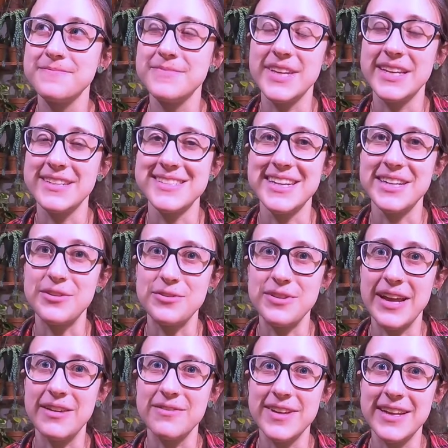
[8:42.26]
because I don't
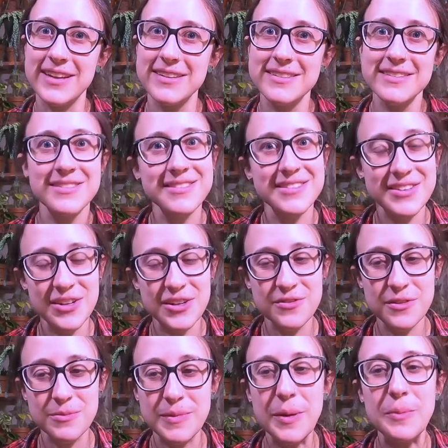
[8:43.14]
have that good
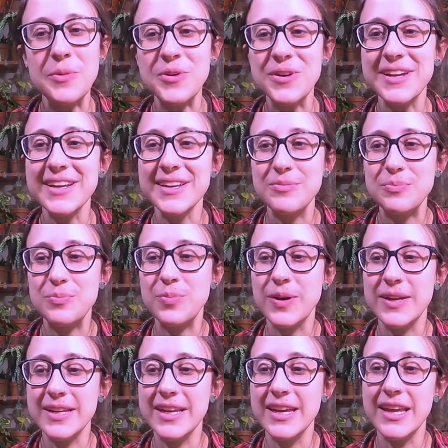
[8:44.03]
of a memory,
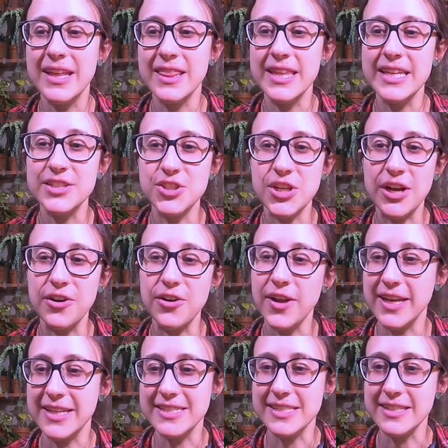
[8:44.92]
but in the general
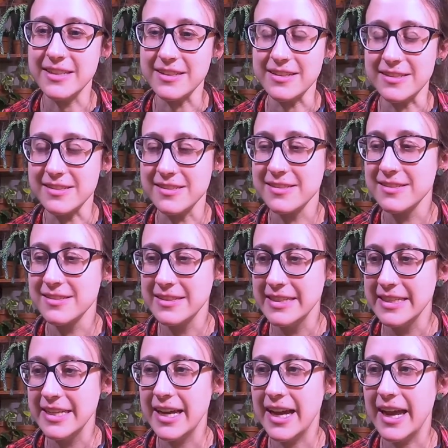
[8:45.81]
ideas
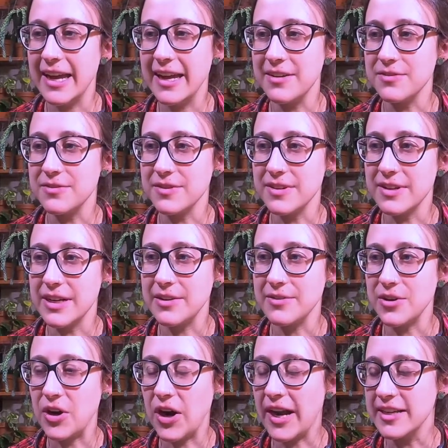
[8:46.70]
I have a
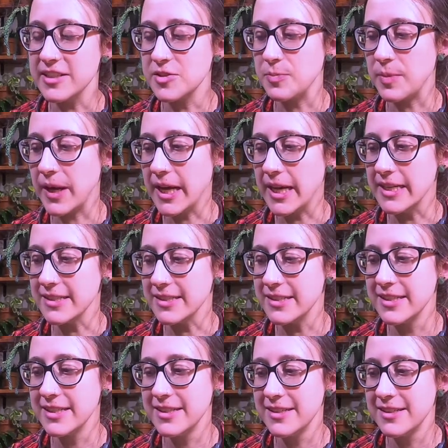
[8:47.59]
grasp on,
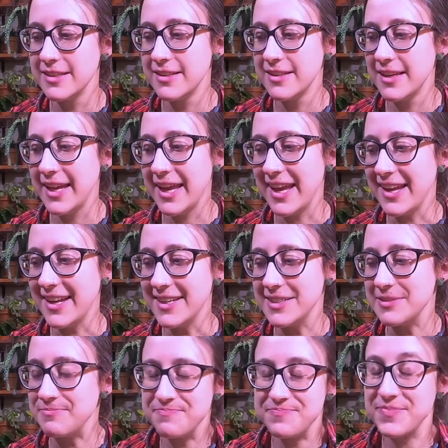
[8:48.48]

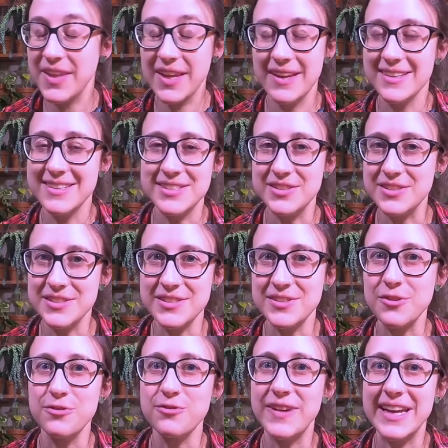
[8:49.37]
and it's just
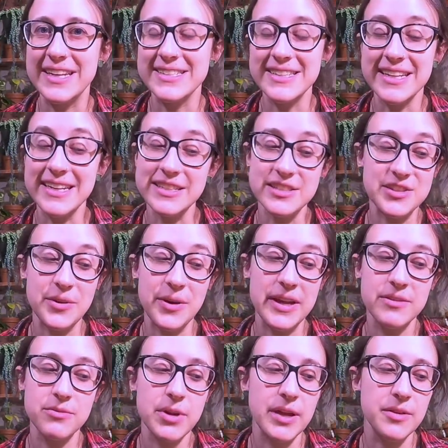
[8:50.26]
so fascinating. So
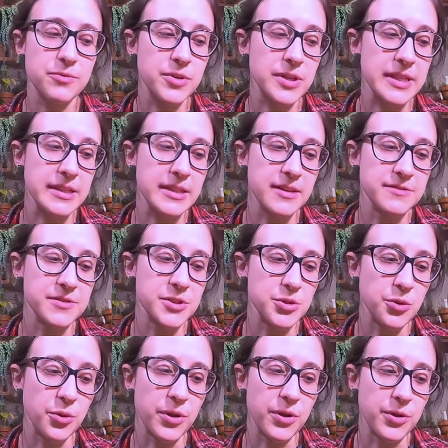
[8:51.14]
I really love
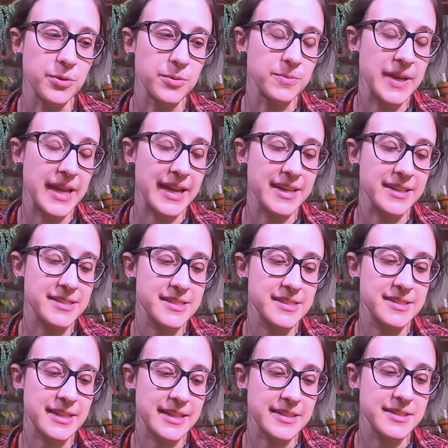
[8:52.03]
soil, and
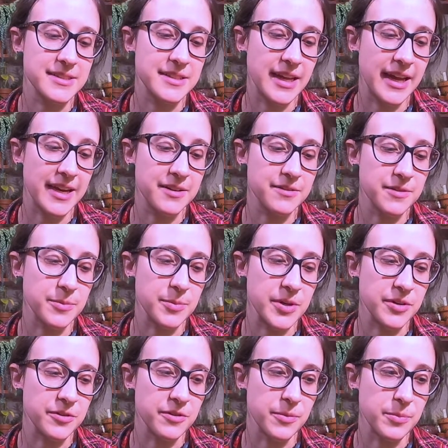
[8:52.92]
it's kind of a
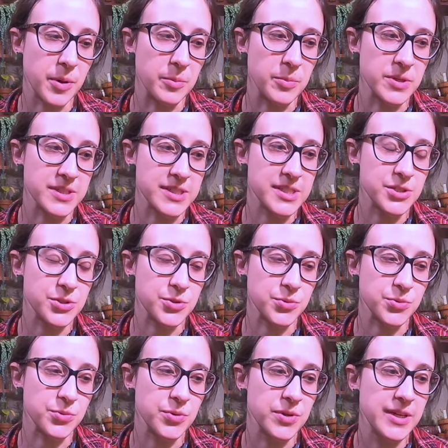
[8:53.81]
bit of a bummer
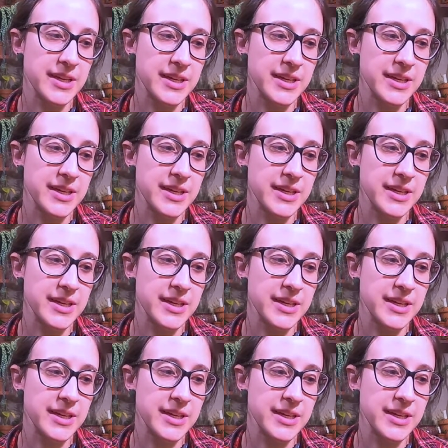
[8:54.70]
to